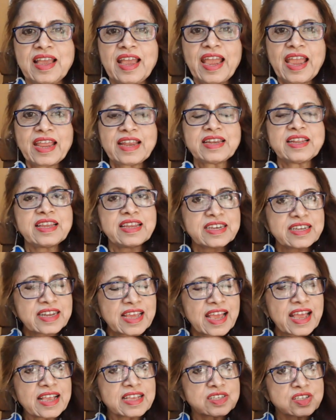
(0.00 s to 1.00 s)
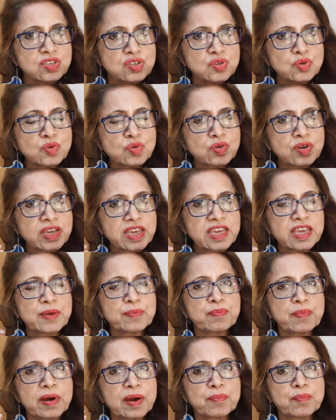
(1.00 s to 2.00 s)
and it has to keep
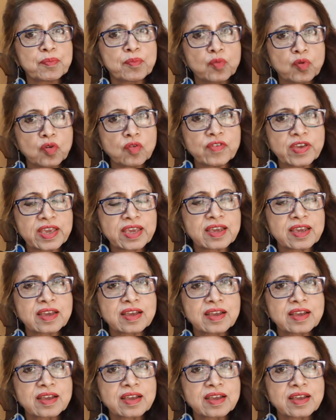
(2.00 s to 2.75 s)
up moving.